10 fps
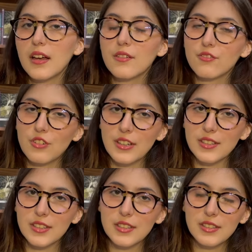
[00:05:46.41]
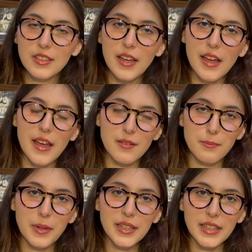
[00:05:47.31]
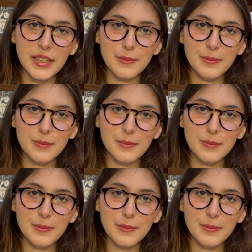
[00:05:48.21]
Francis, and Bunny.